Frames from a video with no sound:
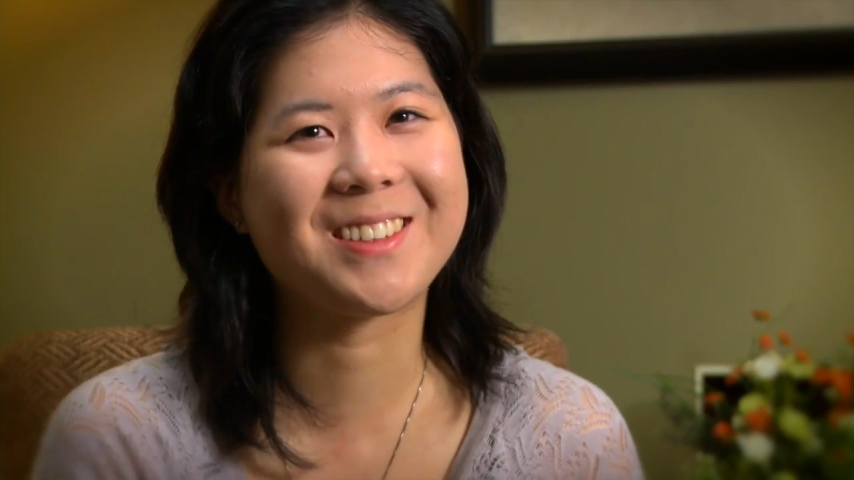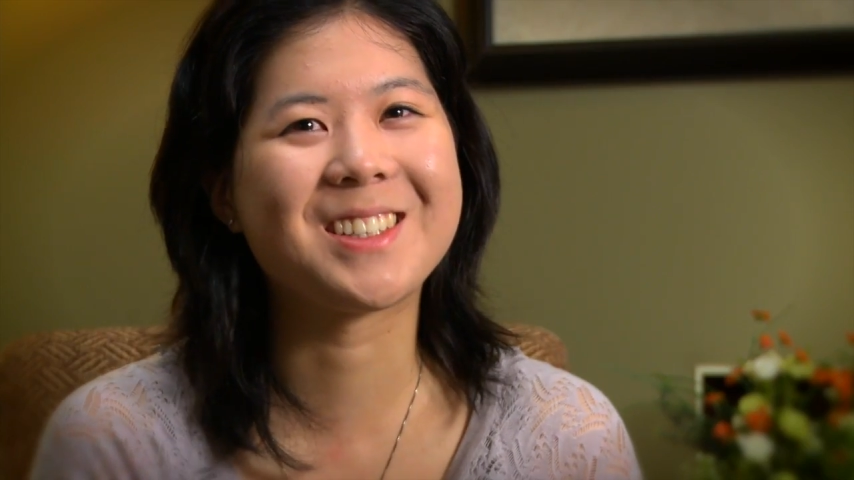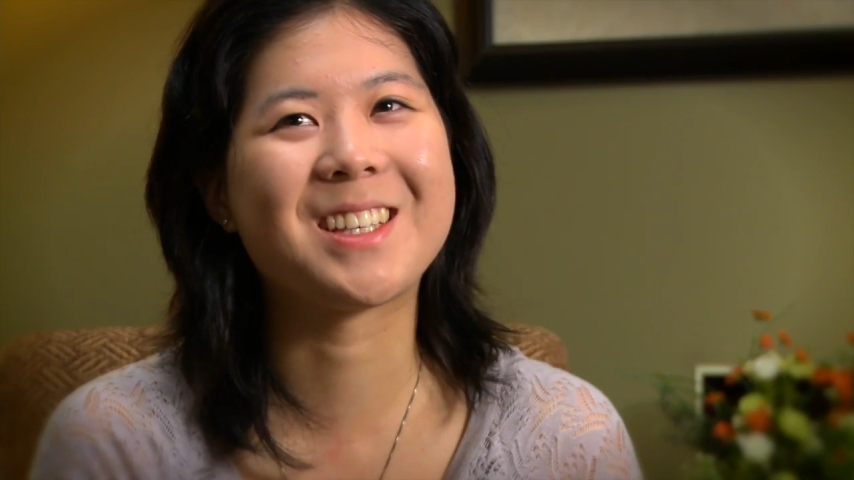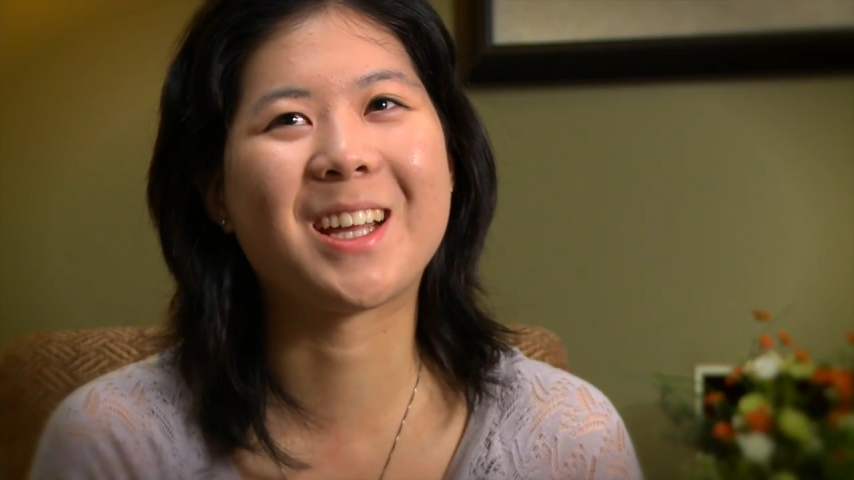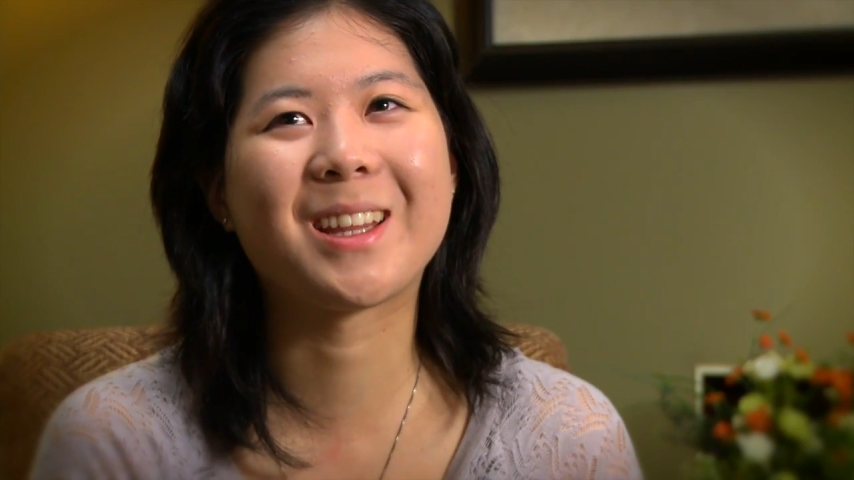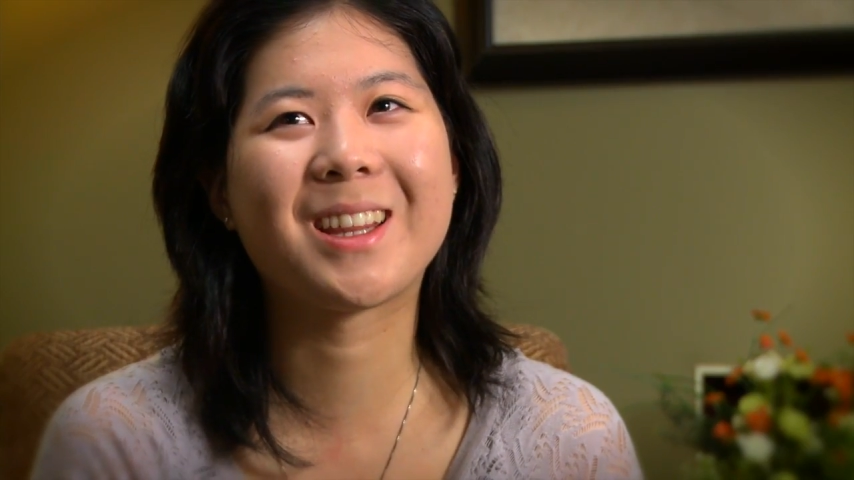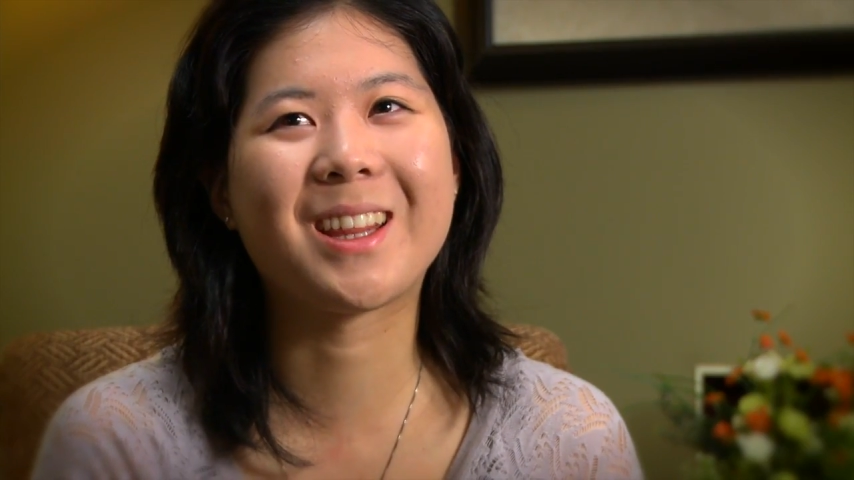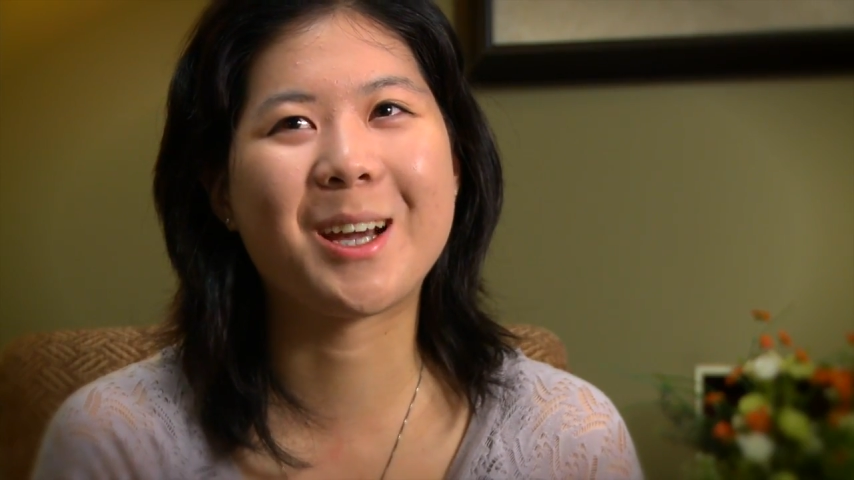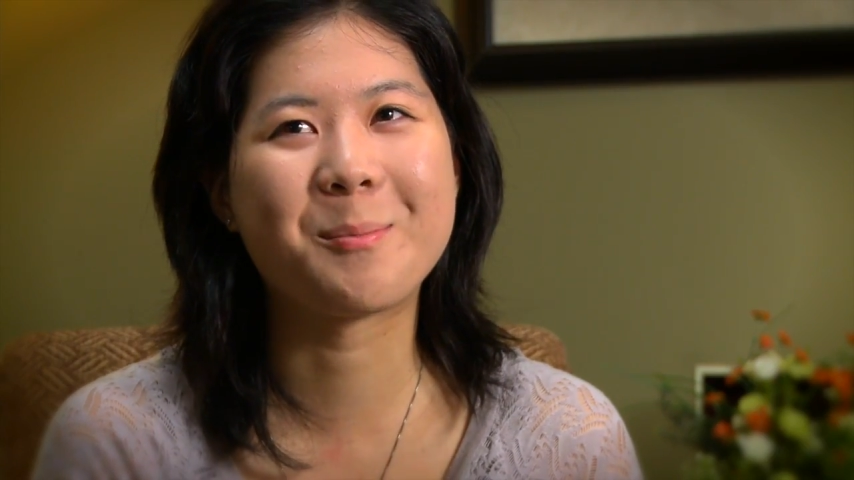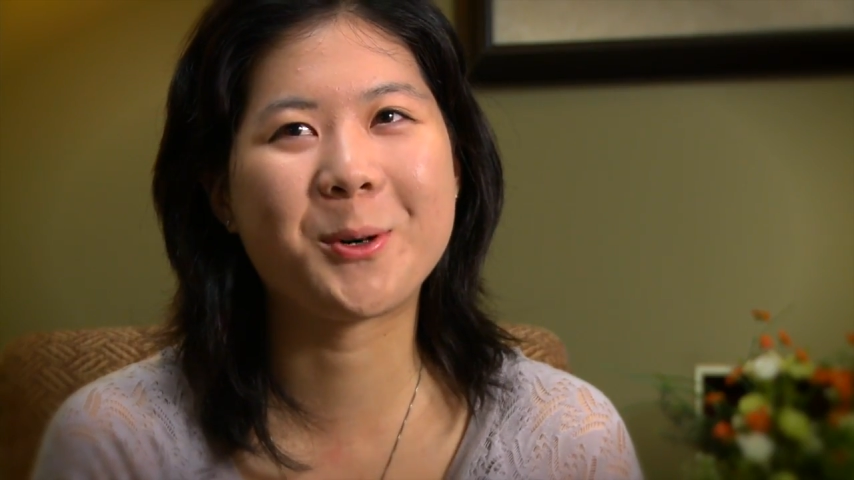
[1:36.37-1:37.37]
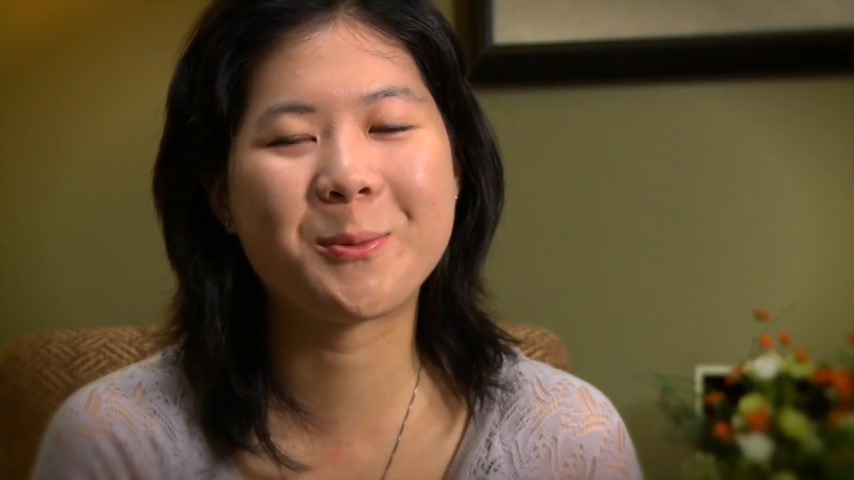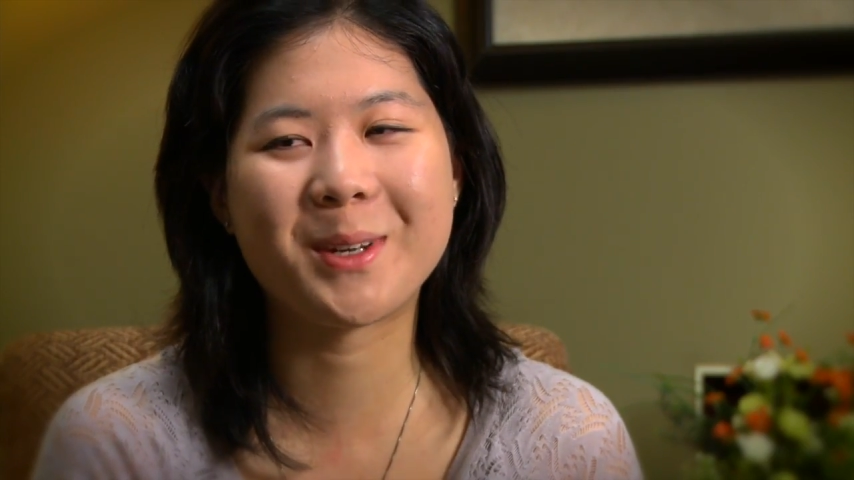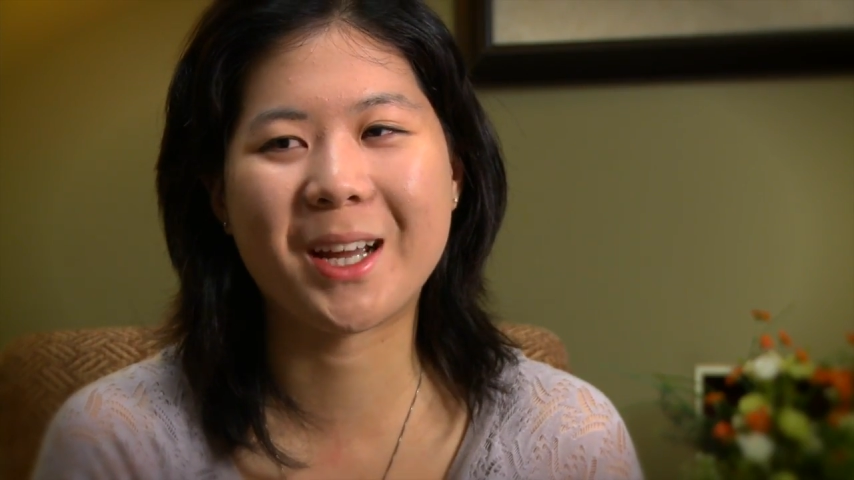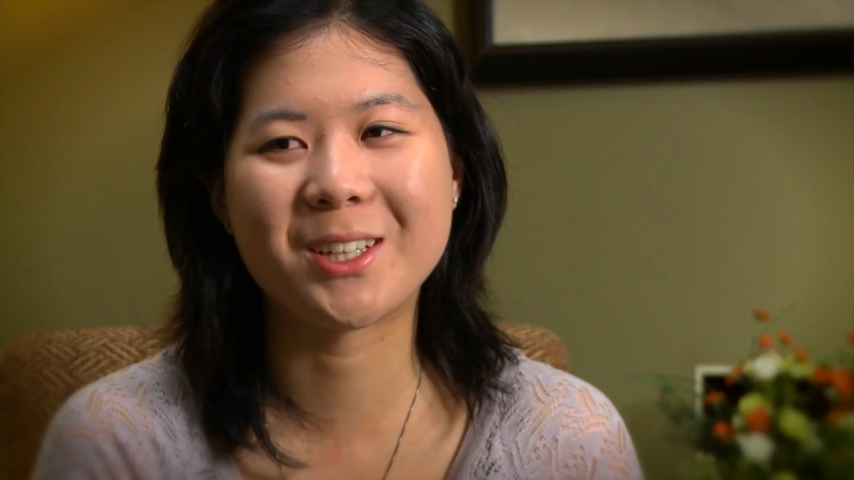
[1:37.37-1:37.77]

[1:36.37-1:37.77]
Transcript: because at that moment